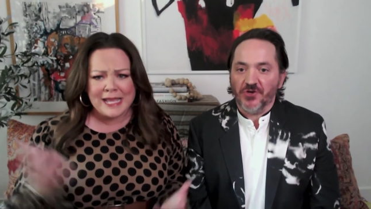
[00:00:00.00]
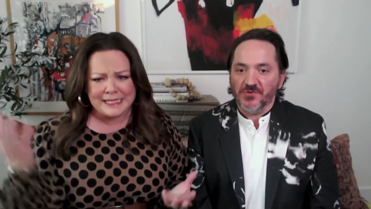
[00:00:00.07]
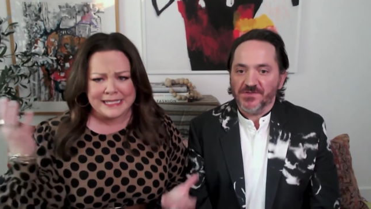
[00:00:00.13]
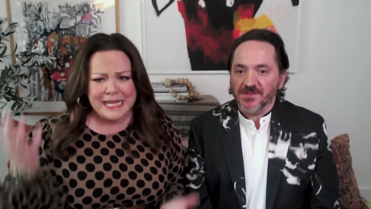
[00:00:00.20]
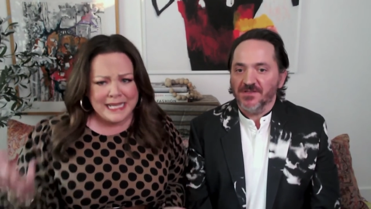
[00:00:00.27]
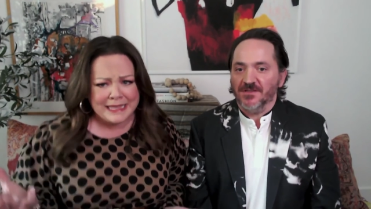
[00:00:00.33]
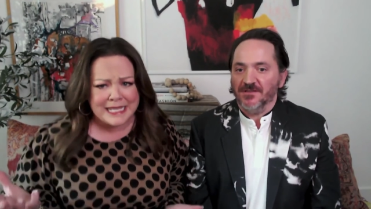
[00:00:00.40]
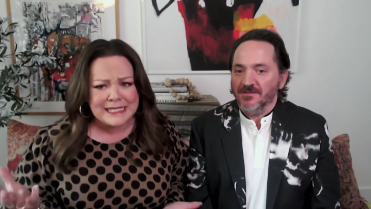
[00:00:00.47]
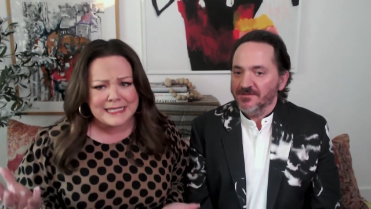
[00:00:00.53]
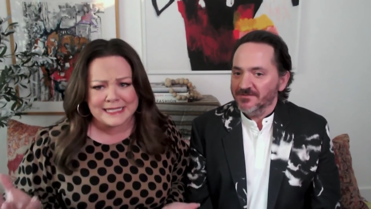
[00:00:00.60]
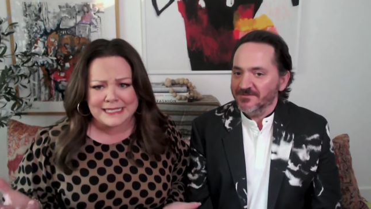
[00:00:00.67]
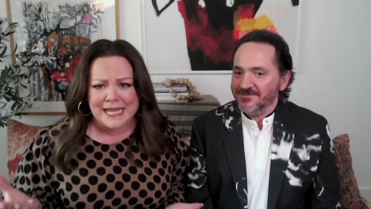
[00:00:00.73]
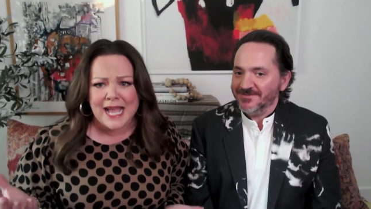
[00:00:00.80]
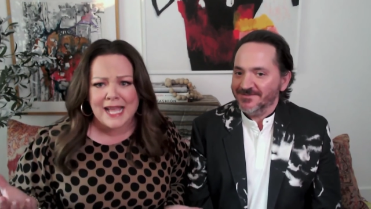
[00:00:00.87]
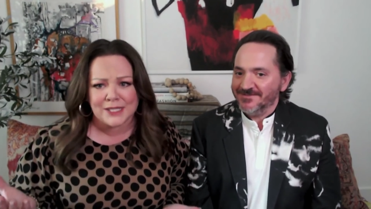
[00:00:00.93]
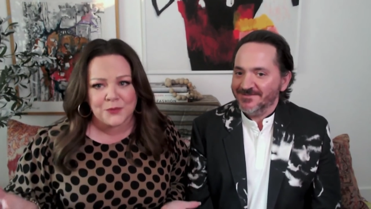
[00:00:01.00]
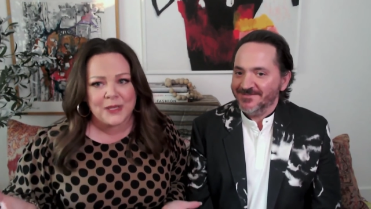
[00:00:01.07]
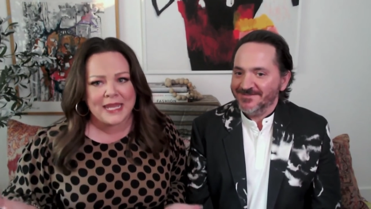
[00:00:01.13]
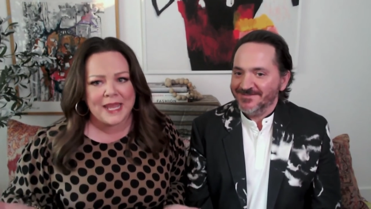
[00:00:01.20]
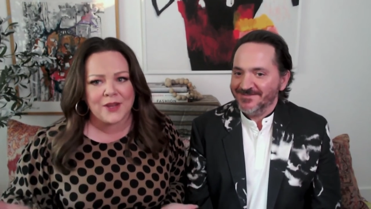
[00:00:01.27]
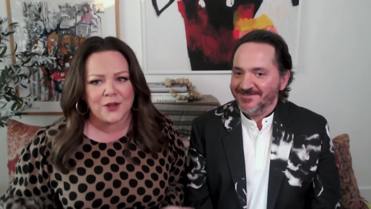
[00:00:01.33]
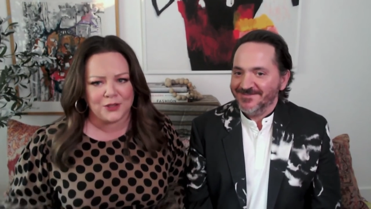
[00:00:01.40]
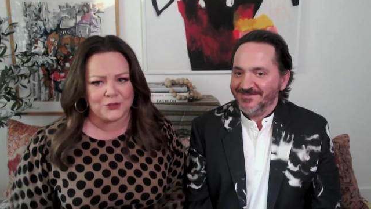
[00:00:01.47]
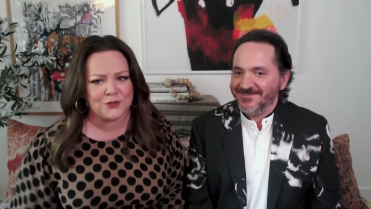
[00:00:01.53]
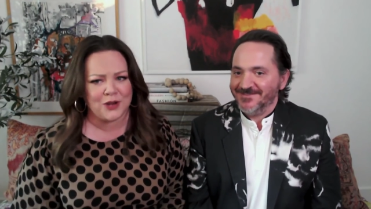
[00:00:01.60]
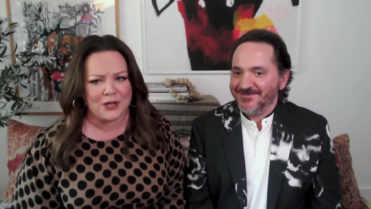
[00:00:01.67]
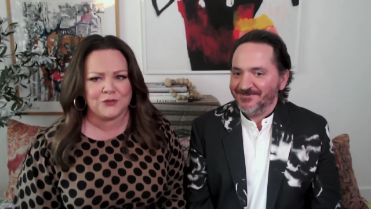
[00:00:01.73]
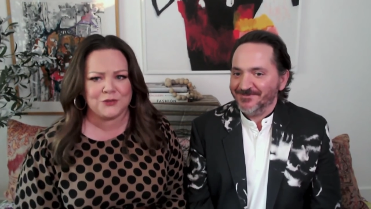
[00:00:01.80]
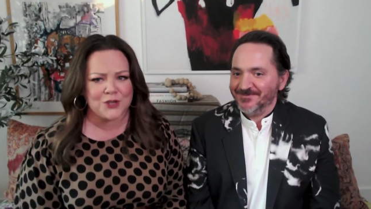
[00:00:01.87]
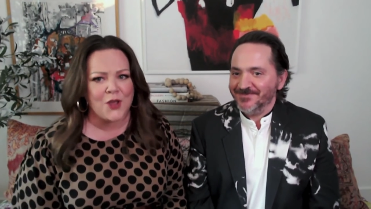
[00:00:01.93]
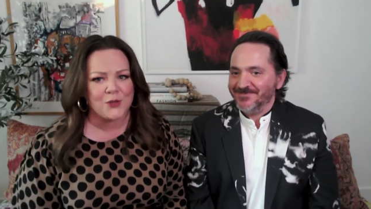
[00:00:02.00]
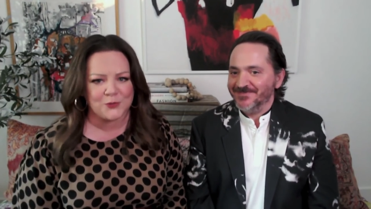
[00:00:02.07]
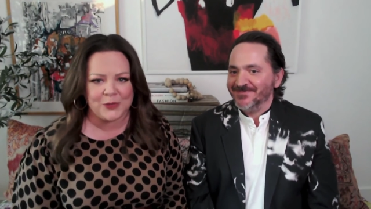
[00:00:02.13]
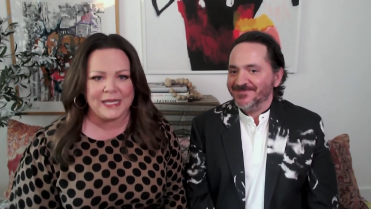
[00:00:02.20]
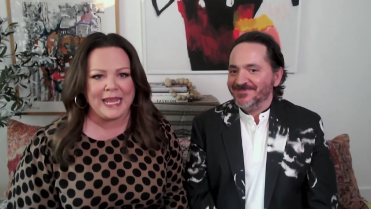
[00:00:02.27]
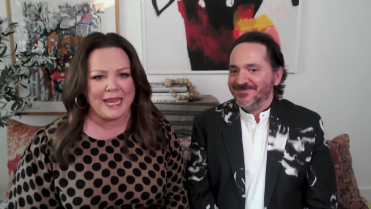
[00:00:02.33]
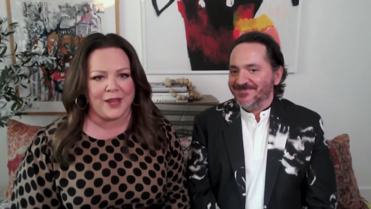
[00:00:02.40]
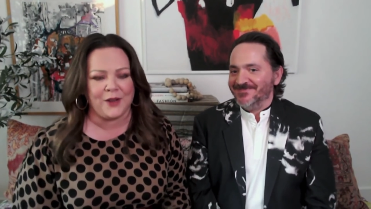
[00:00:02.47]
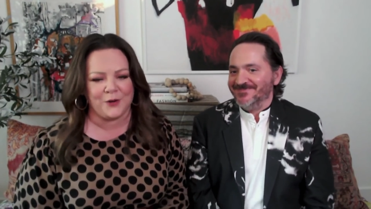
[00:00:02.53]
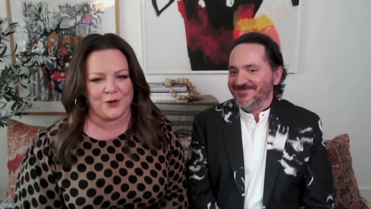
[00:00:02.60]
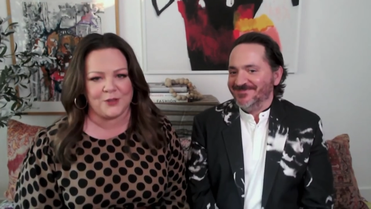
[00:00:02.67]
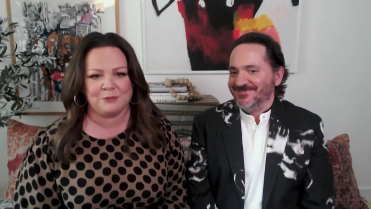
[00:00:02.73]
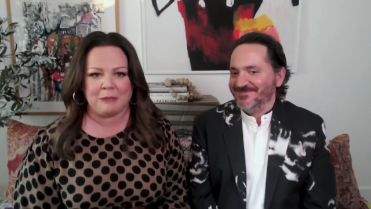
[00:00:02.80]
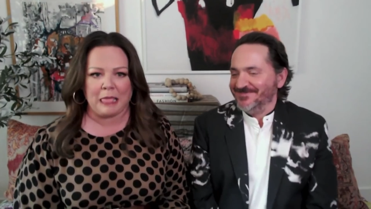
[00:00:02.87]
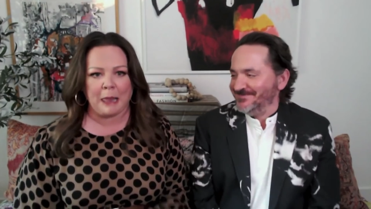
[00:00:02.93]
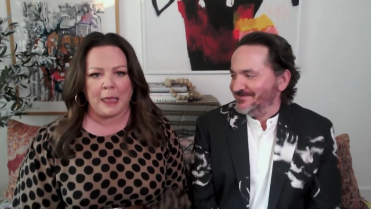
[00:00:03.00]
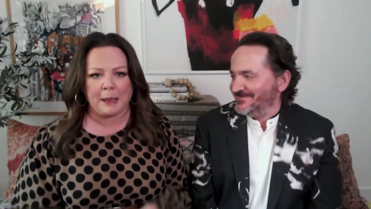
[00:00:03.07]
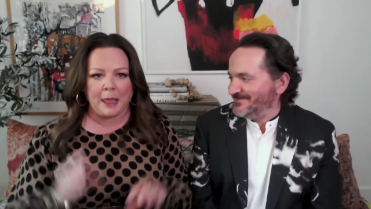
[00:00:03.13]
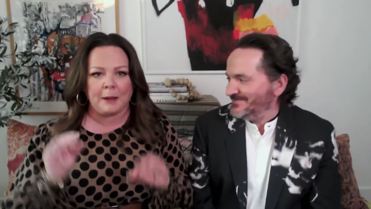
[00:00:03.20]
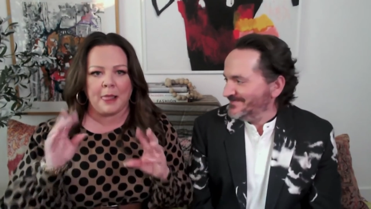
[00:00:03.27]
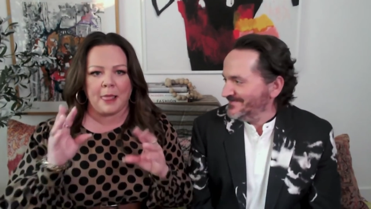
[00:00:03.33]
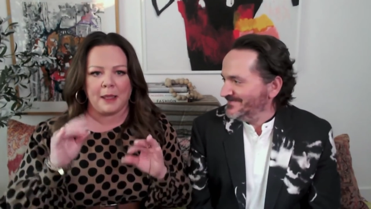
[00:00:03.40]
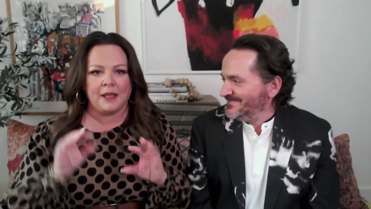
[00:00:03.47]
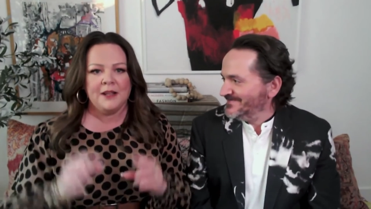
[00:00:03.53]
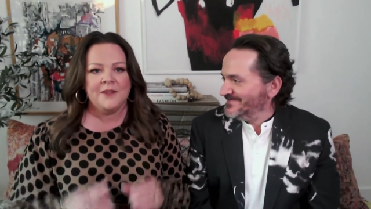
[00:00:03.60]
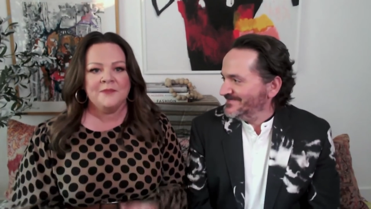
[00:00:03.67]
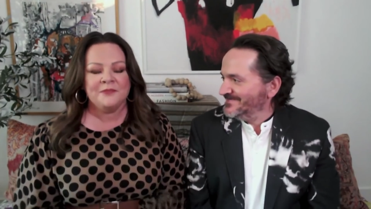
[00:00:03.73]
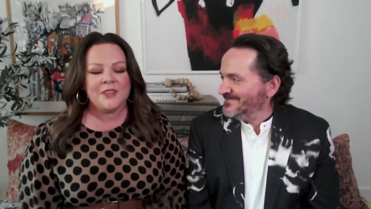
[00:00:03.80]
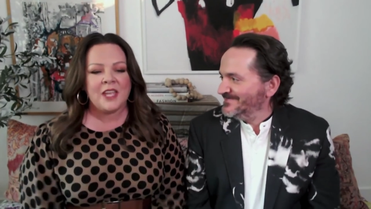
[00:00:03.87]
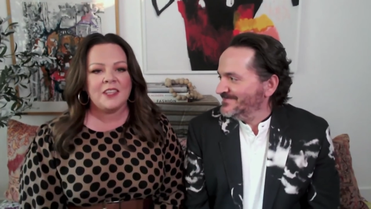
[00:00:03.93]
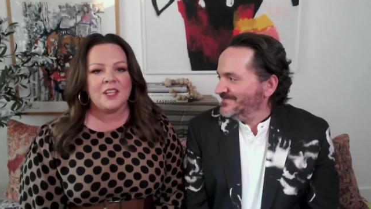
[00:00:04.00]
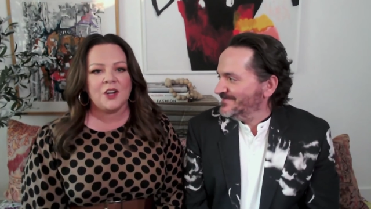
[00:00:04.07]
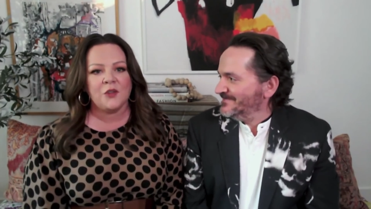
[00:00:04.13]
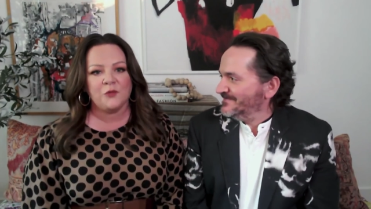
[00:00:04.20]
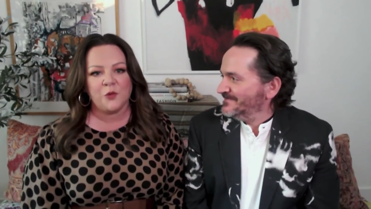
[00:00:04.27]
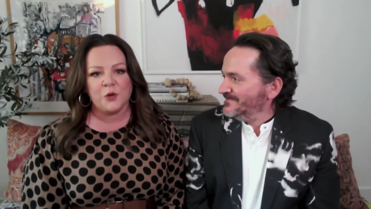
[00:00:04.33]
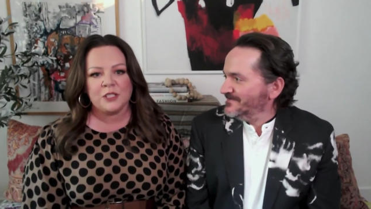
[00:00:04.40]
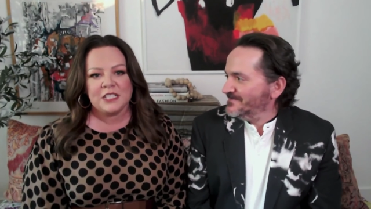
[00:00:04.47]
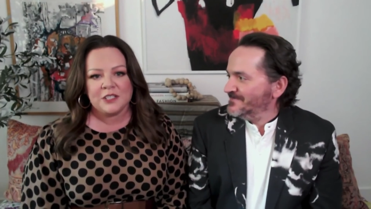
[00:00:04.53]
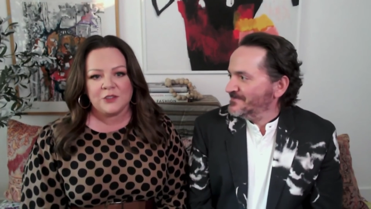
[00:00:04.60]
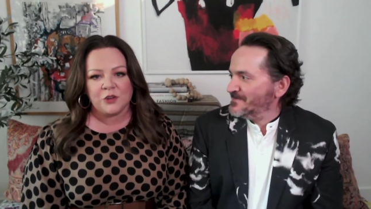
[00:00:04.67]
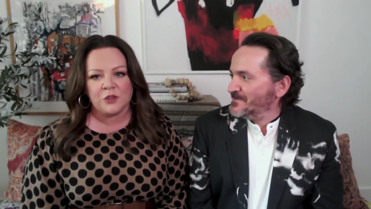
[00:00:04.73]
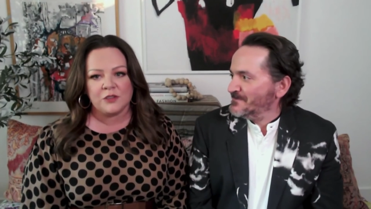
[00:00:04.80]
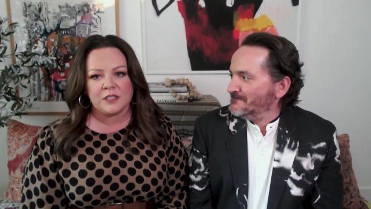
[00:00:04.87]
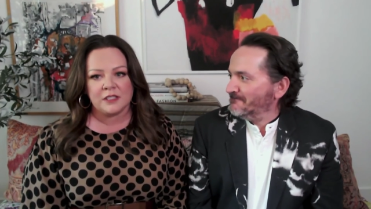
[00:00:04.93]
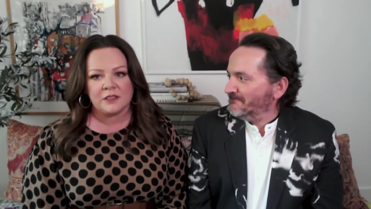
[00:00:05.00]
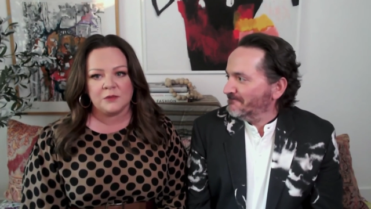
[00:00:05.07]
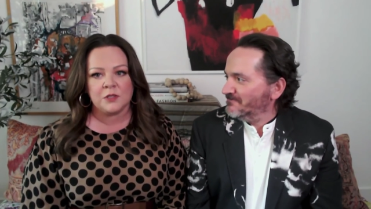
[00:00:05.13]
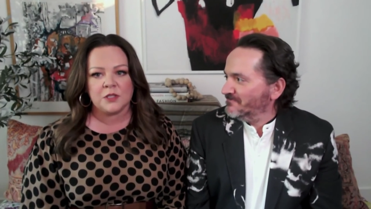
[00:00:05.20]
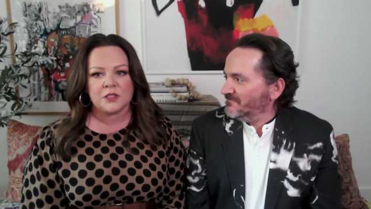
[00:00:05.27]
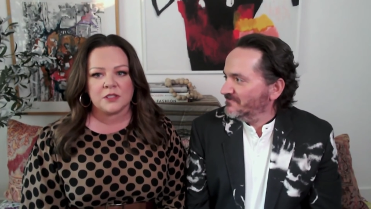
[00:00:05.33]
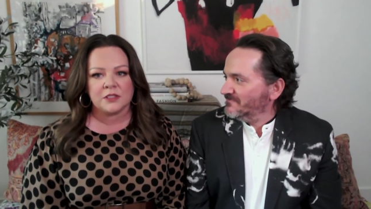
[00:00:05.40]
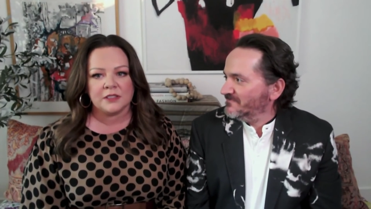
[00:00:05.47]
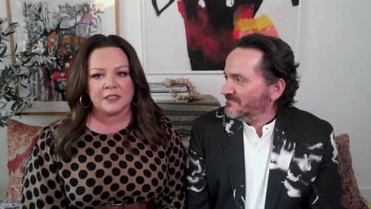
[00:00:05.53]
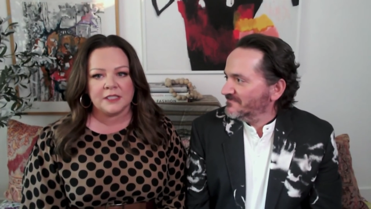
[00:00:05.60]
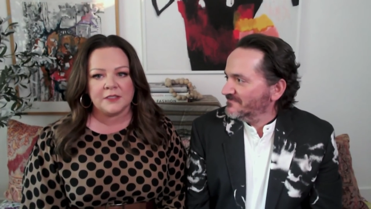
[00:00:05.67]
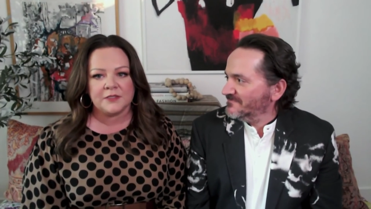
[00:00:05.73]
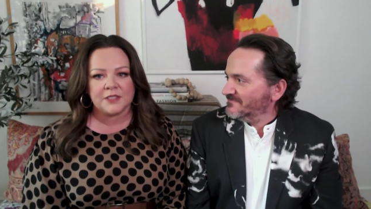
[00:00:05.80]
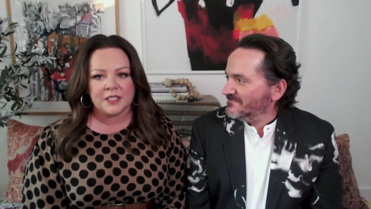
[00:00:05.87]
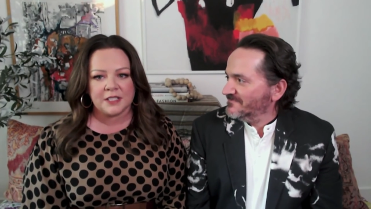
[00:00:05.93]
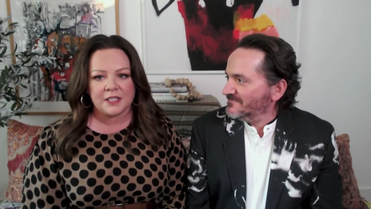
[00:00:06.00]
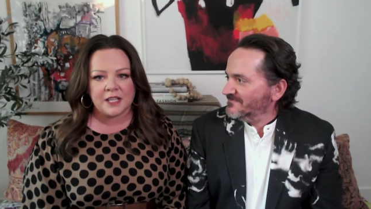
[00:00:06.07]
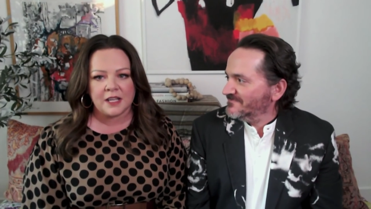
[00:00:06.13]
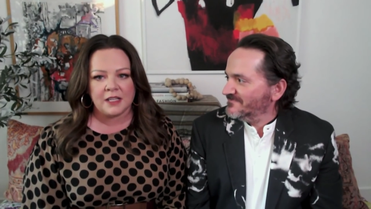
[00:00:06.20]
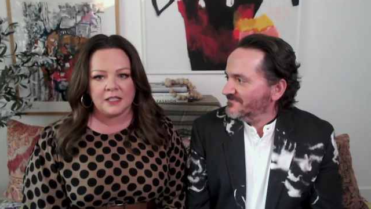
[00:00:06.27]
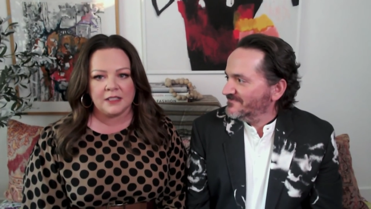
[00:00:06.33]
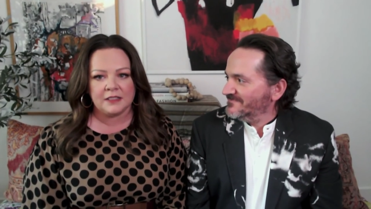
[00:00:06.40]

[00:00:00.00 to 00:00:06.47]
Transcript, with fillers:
Speaker 1: Guys, this is nuts. We can't go to Trader Joe's. We can't go to blah, blah, blah, blah. And there are 14 year olds like, we should leave tonight.